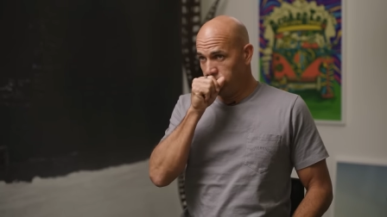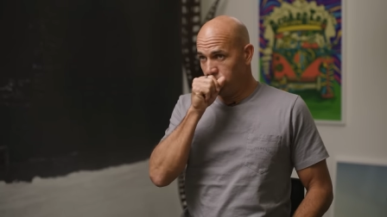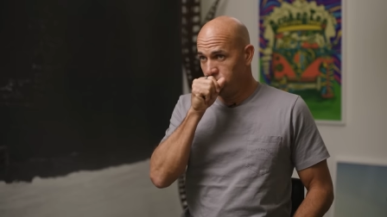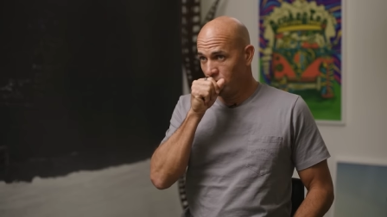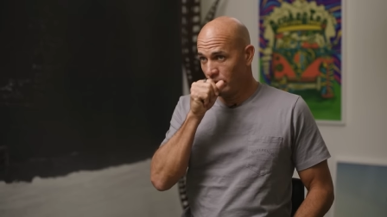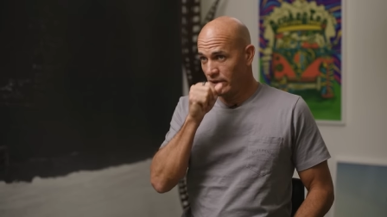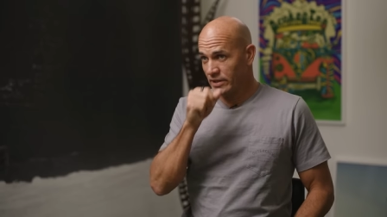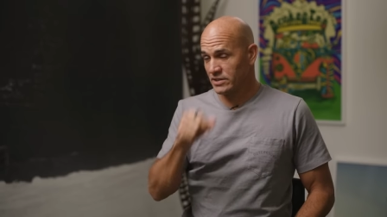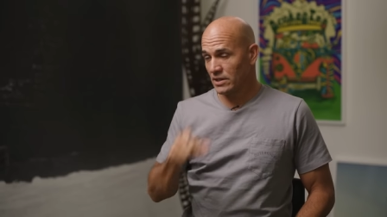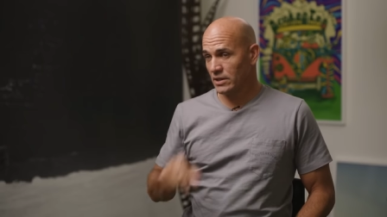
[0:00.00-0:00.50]

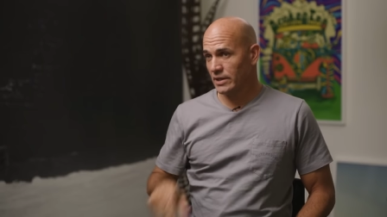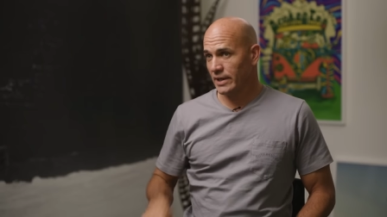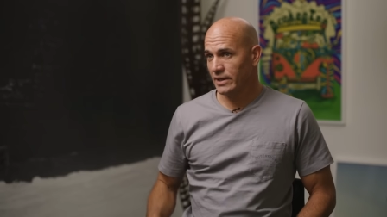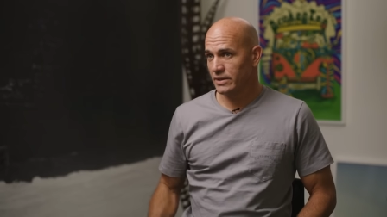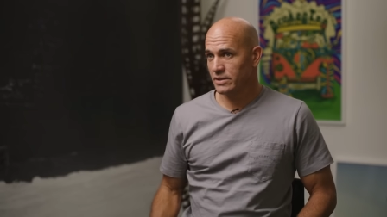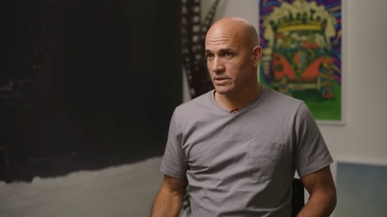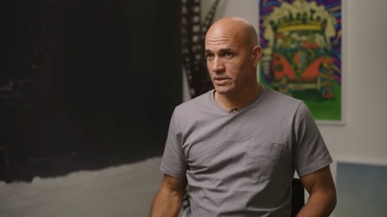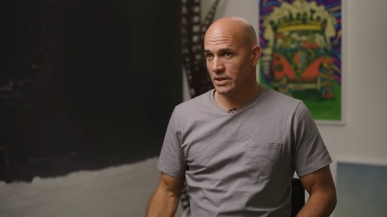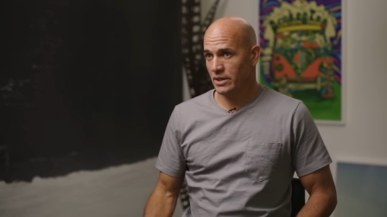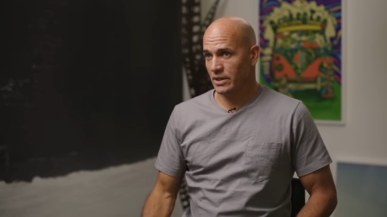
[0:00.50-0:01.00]
as a
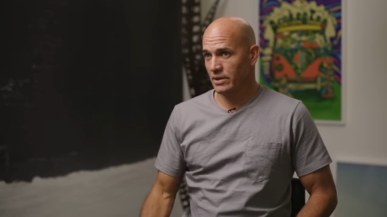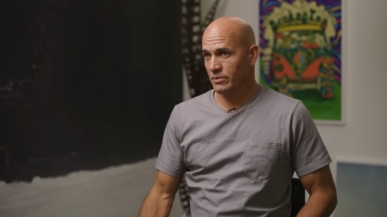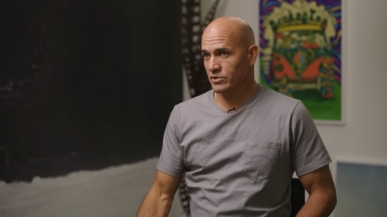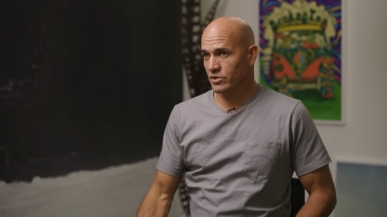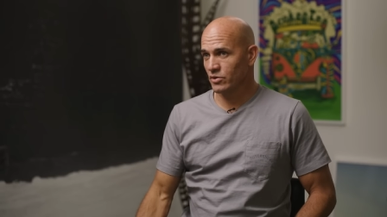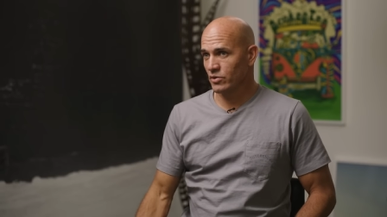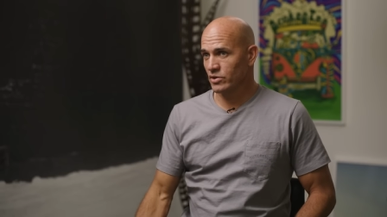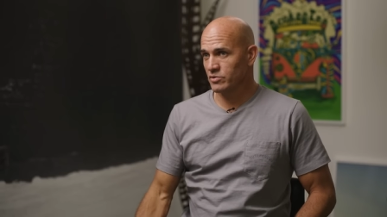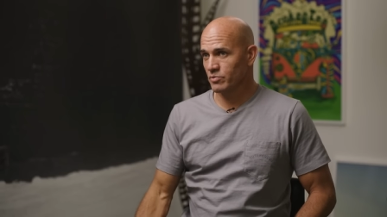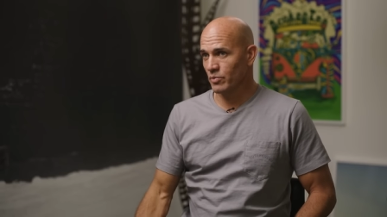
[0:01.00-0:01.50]
late teen, it
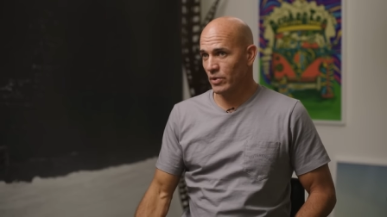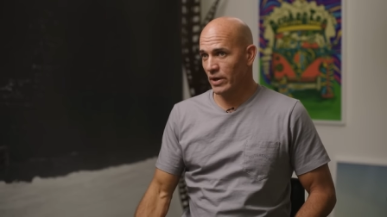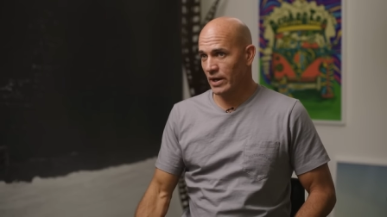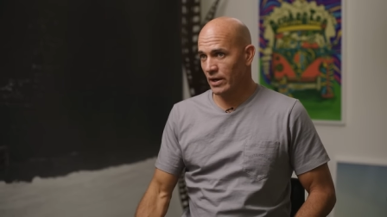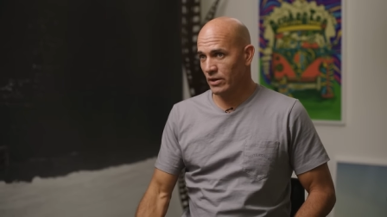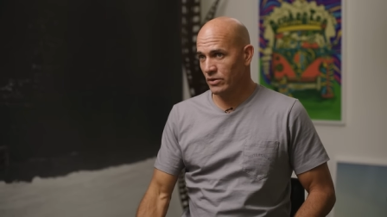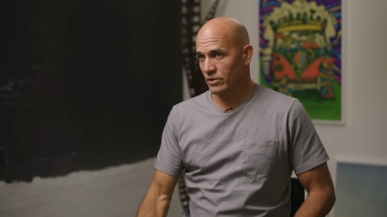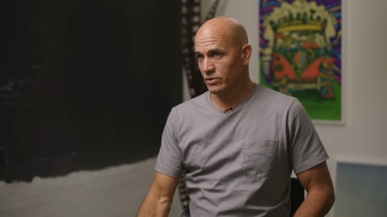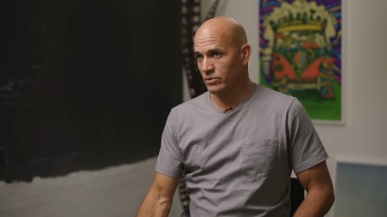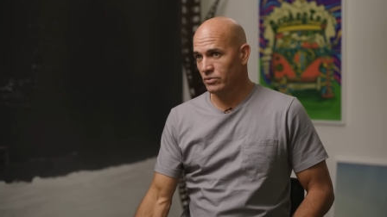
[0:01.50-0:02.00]
was Chris
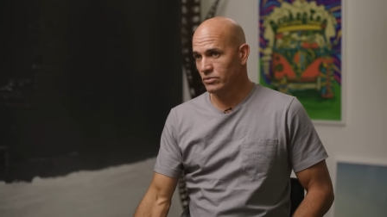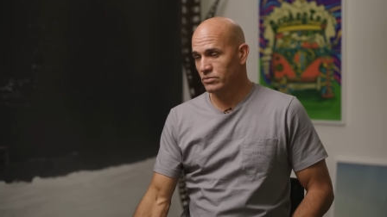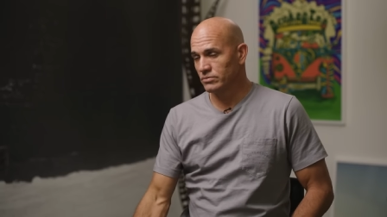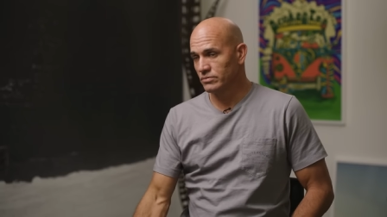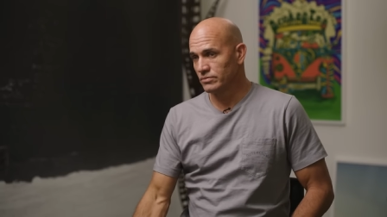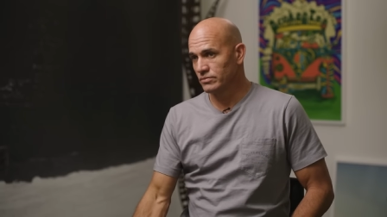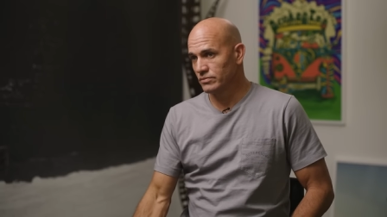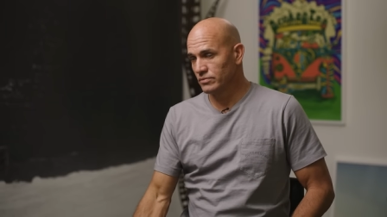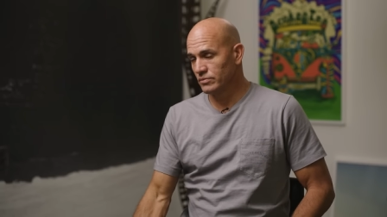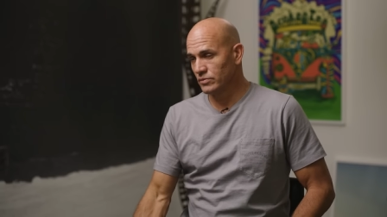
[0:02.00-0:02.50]
Brown, who
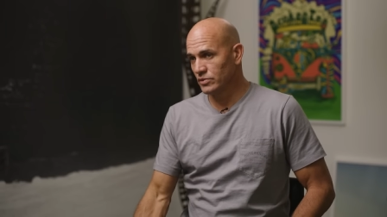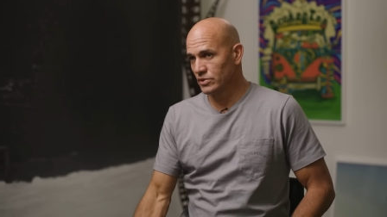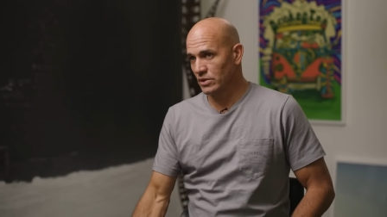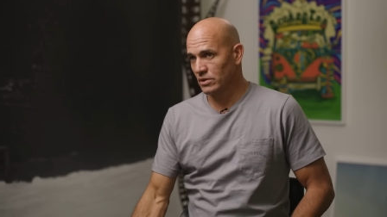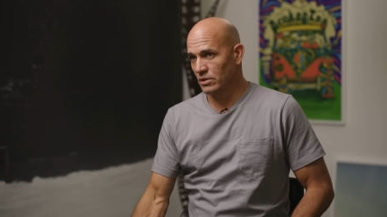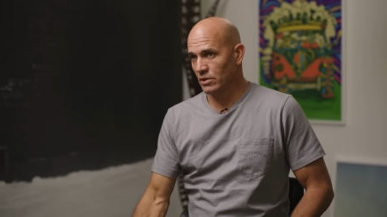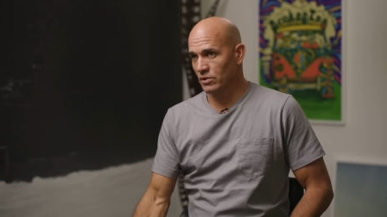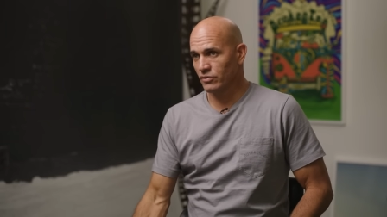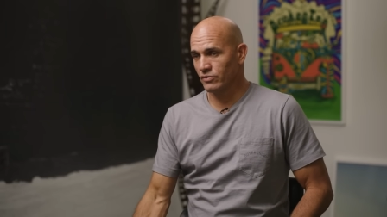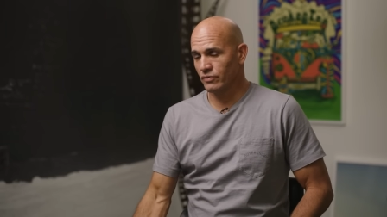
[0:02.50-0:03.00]
was a
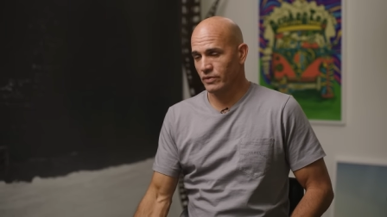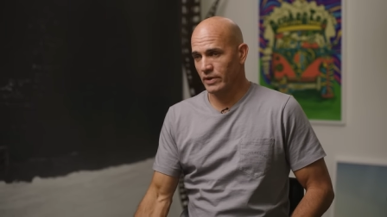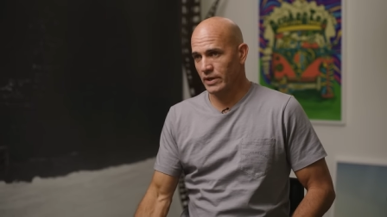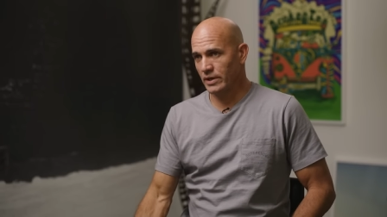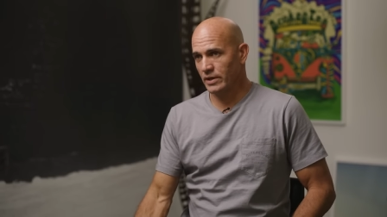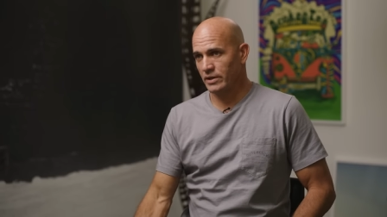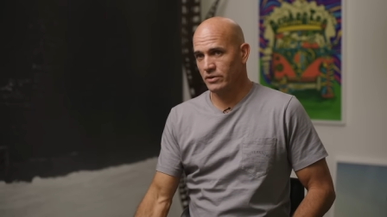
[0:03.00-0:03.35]
close friend.